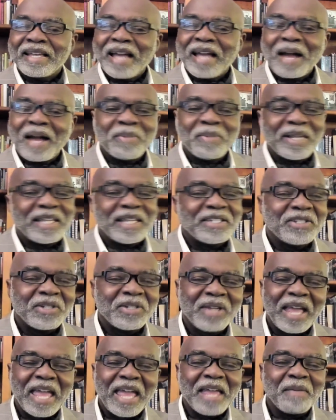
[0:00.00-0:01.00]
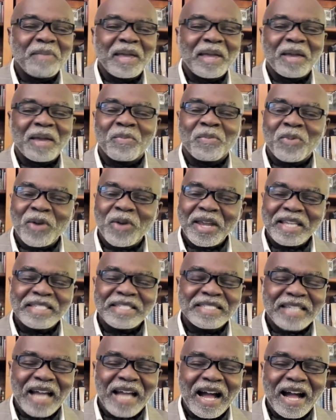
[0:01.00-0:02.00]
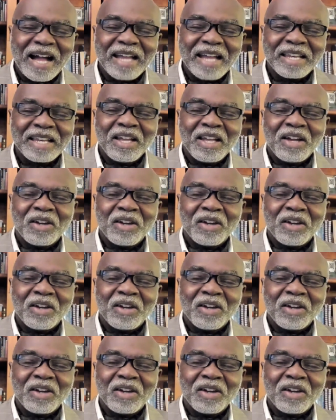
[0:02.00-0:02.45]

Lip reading: God bless you. Amen. Praise God.